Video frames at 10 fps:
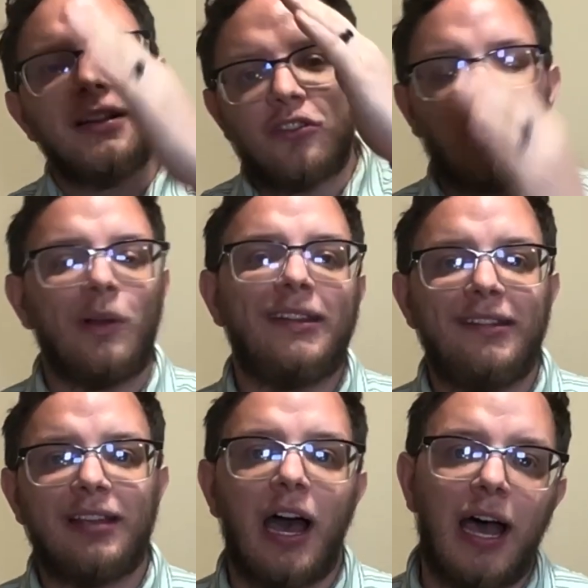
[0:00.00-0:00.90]
20
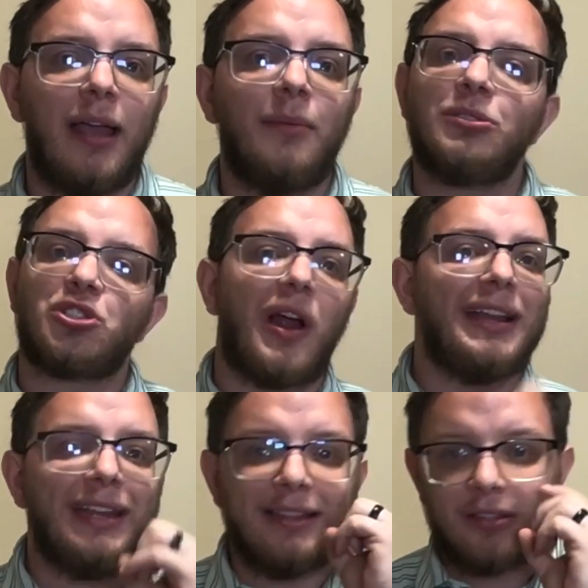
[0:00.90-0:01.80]
times
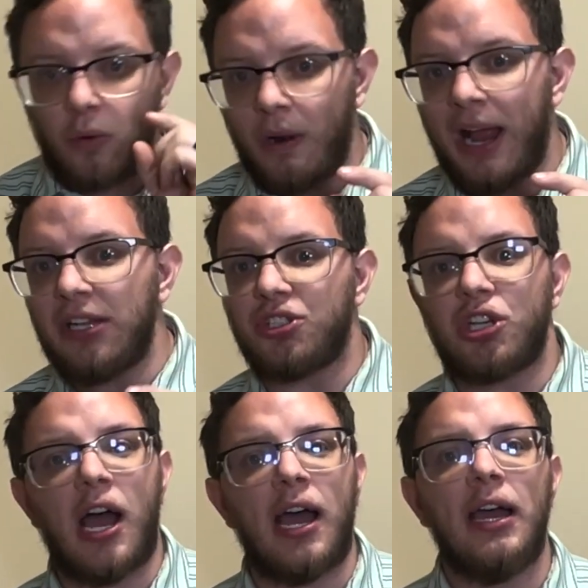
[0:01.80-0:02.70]
trying to get the right
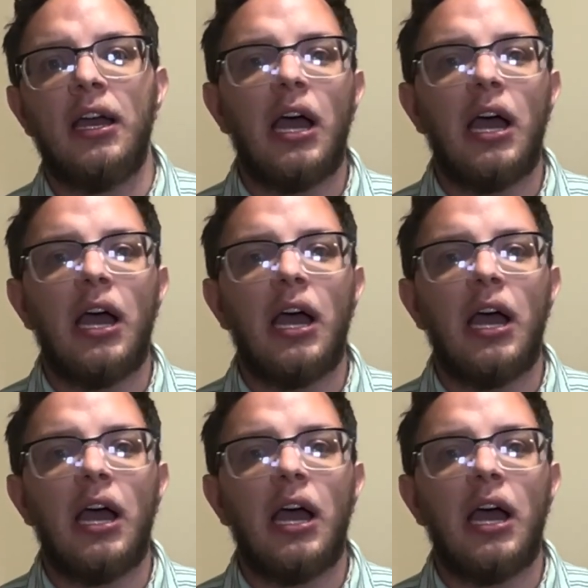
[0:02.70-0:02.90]
shot.